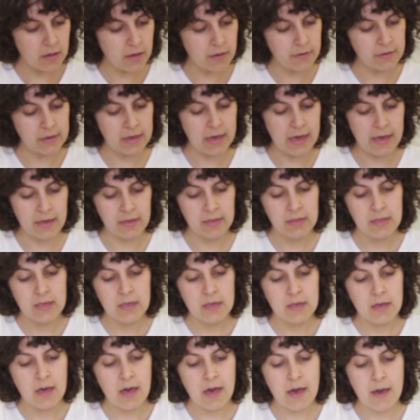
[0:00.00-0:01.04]
Okay,
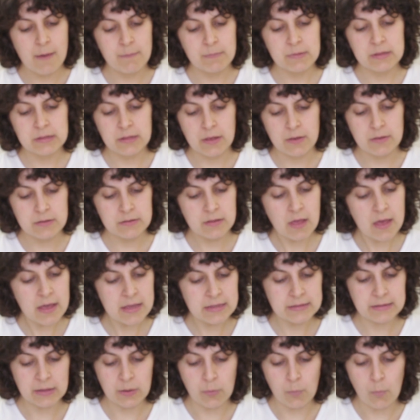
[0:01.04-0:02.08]
so
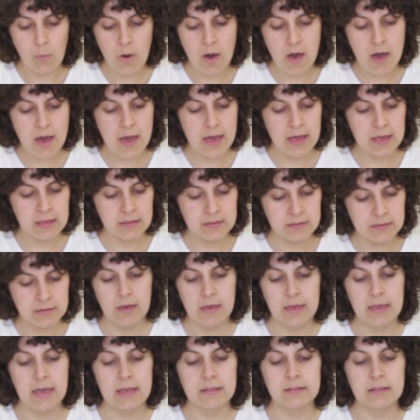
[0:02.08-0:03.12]
sizing wise,
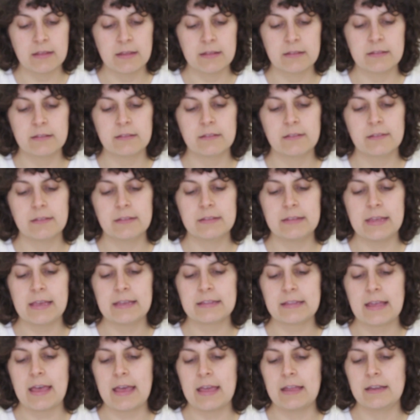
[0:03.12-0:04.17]
I guess it's
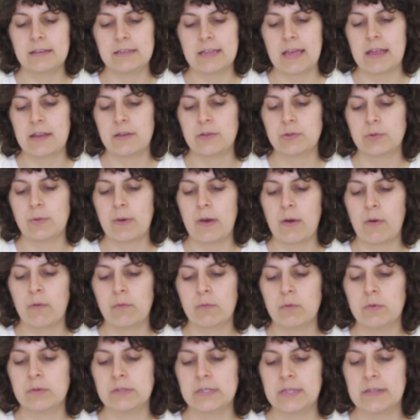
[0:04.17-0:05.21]
6, 8, 10, 12,
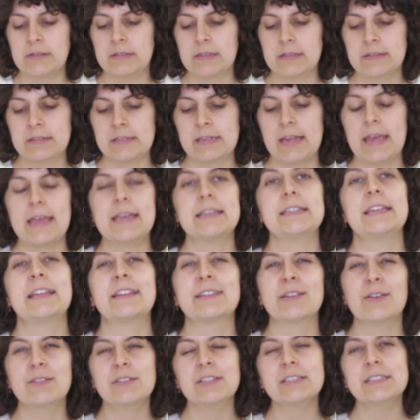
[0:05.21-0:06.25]
14, 16, 18.
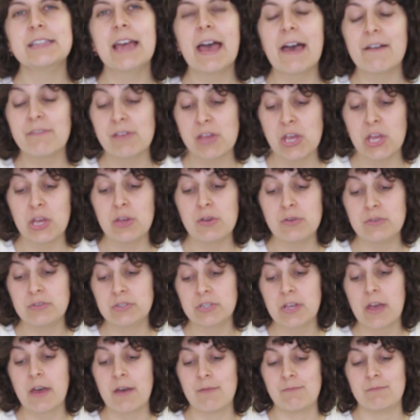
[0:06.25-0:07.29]
So it doesn't have a
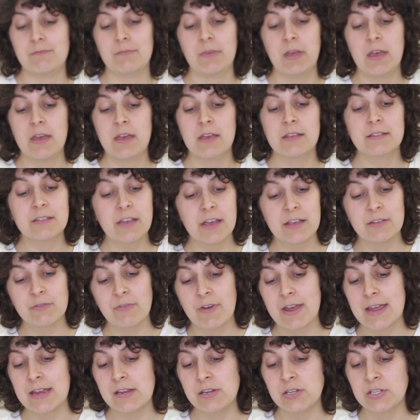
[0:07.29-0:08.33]
huge size
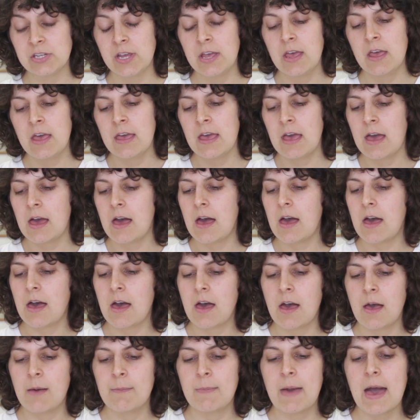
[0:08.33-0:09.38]
range.
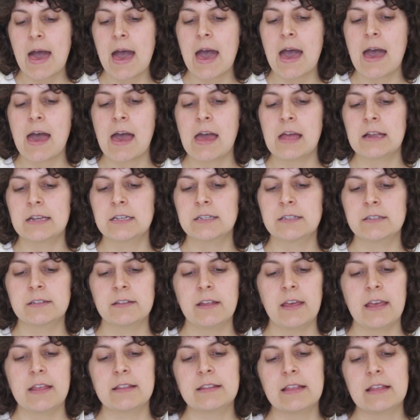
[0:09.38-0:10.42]
And
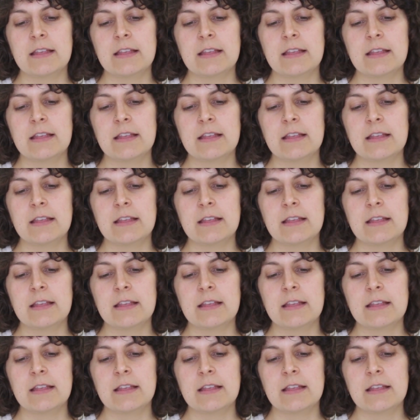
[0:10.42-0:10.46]
it